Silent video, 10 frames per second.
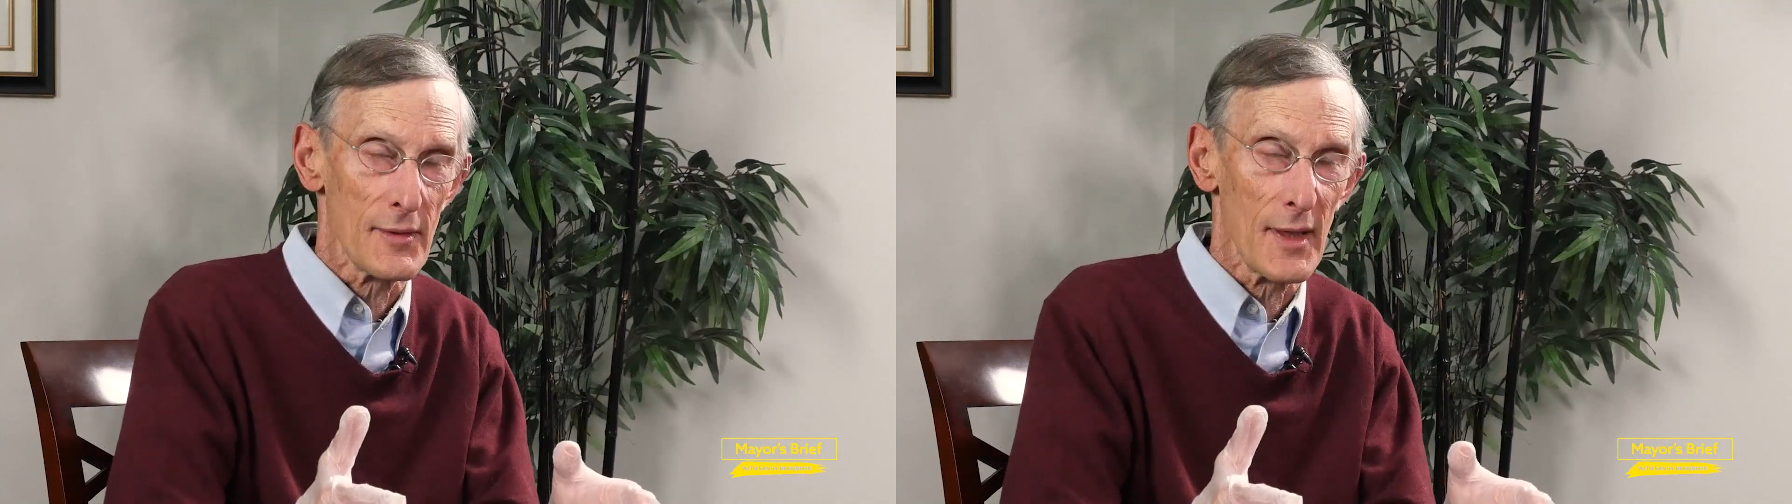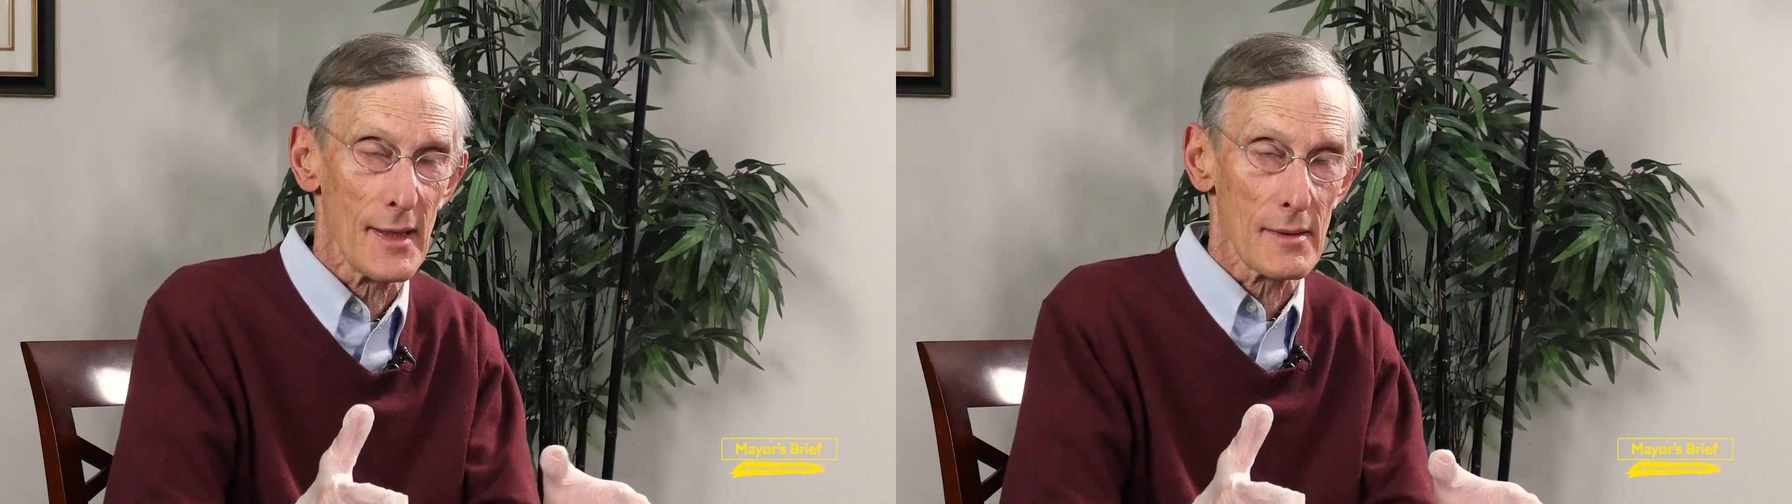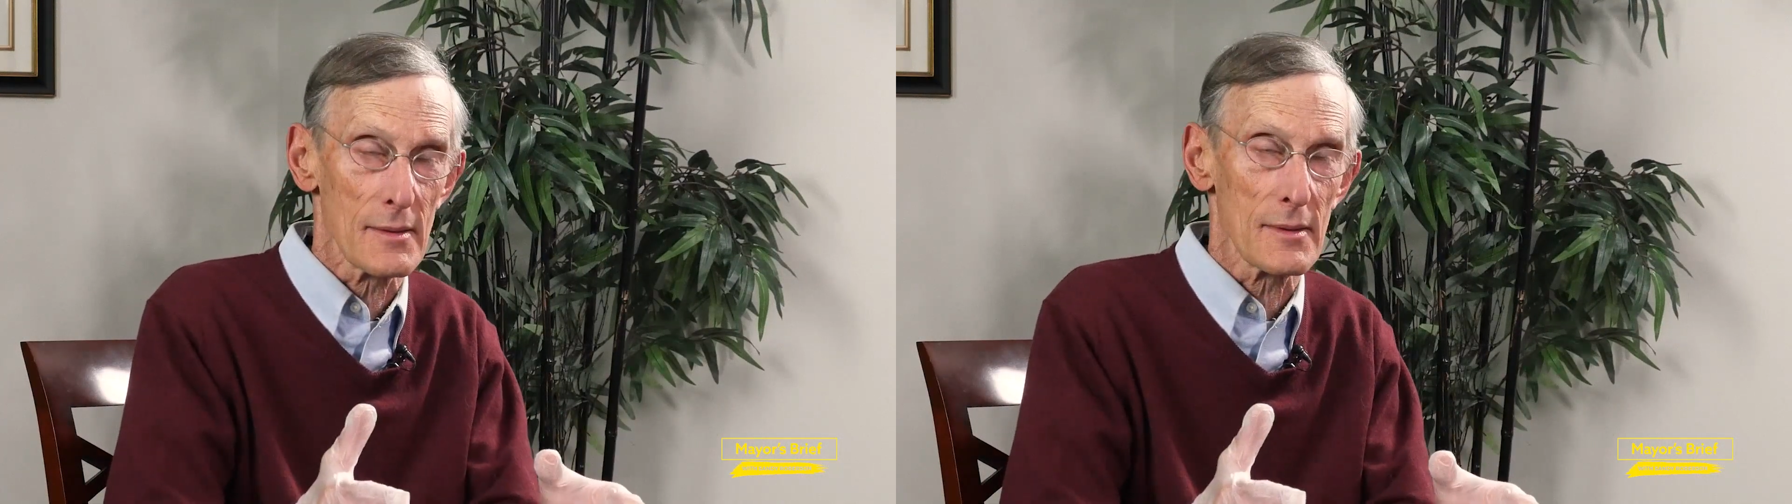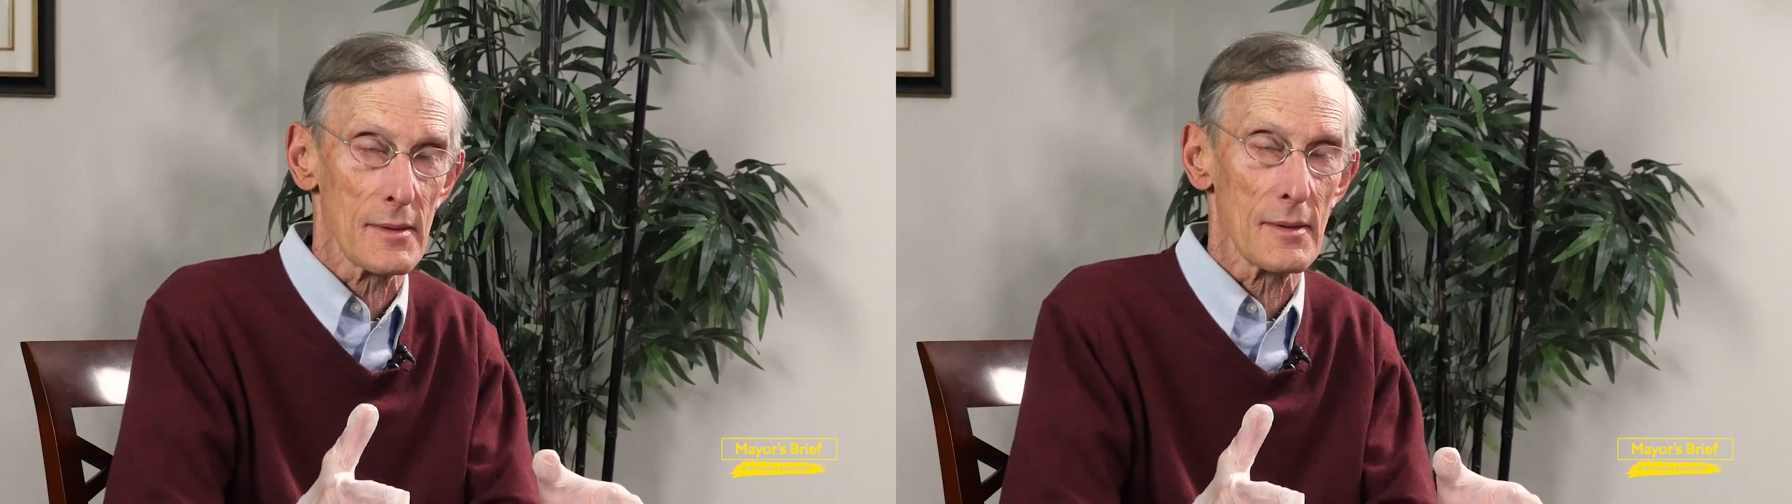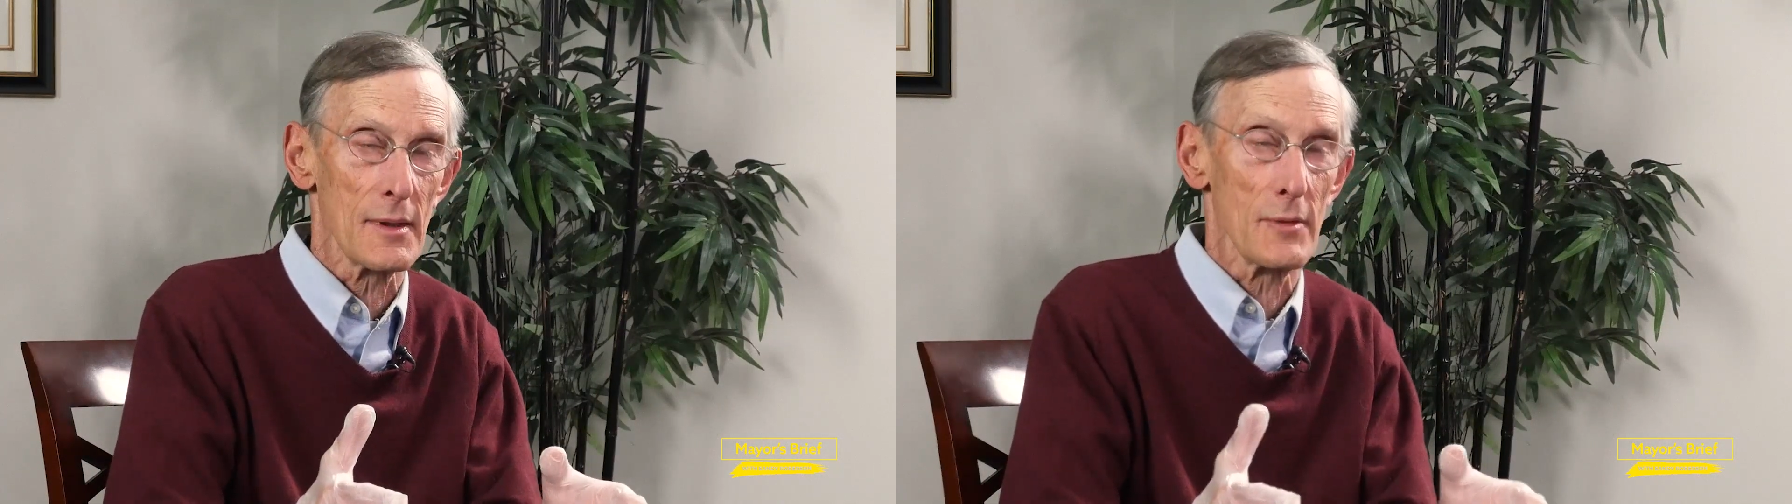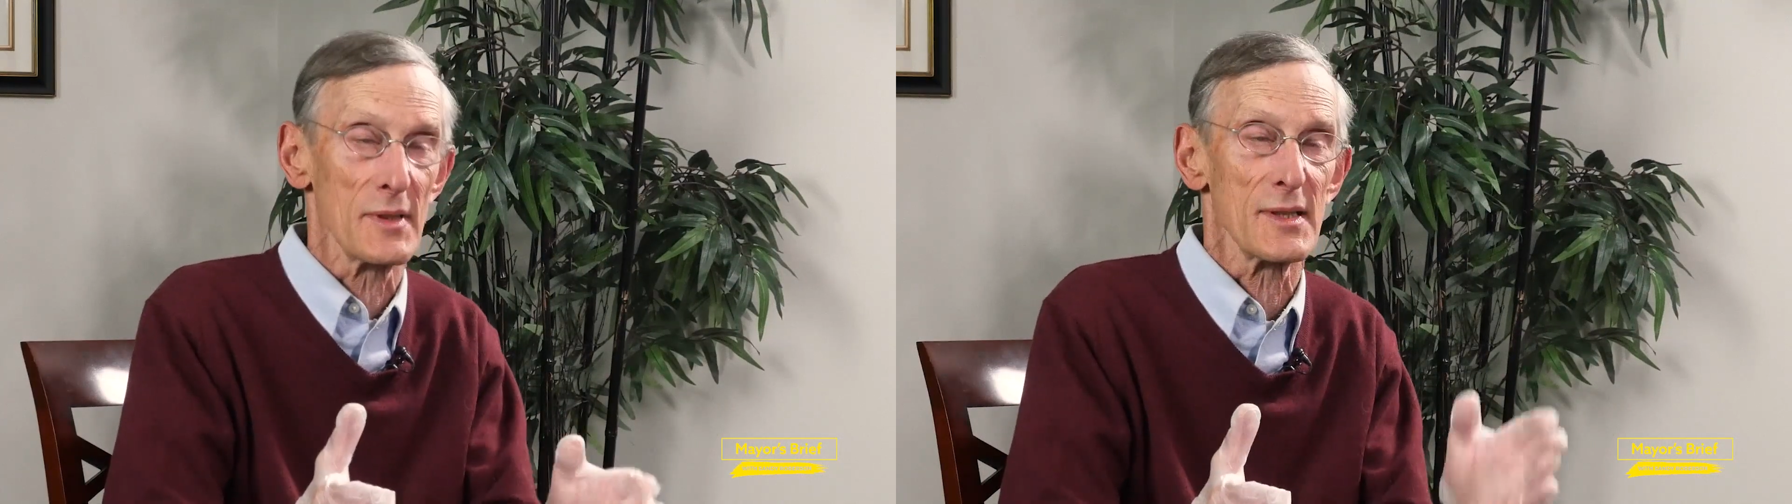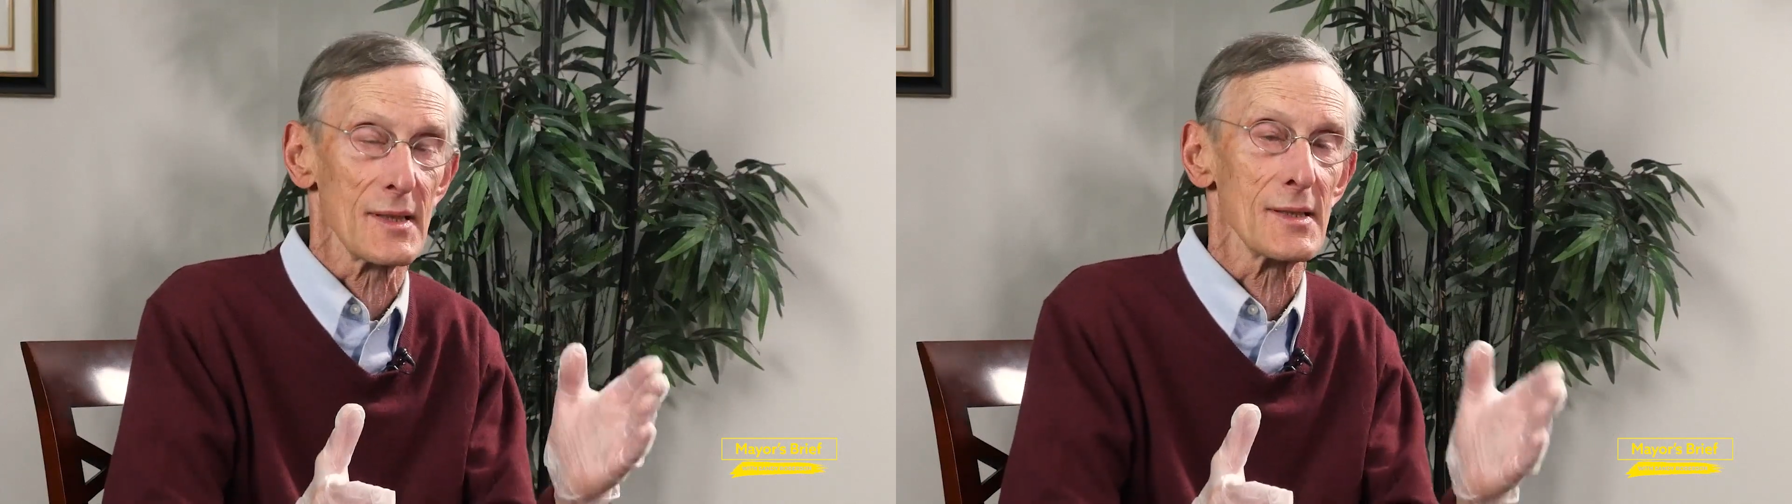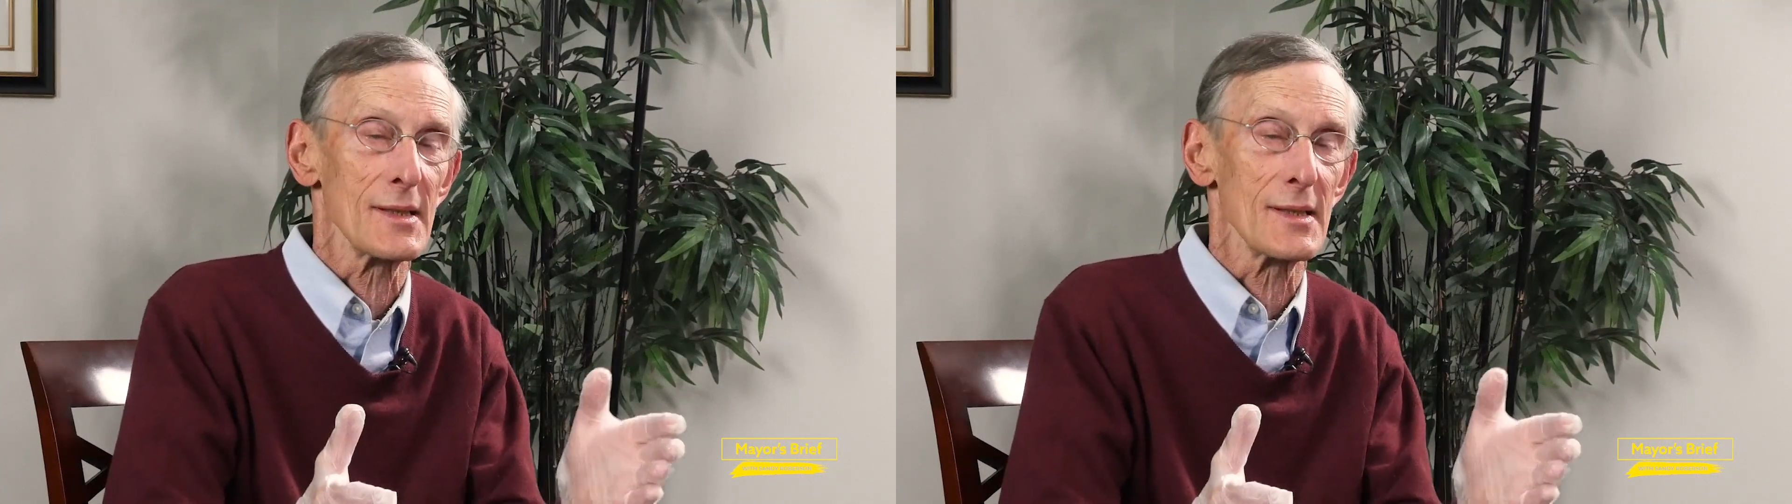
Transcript: that you know, at least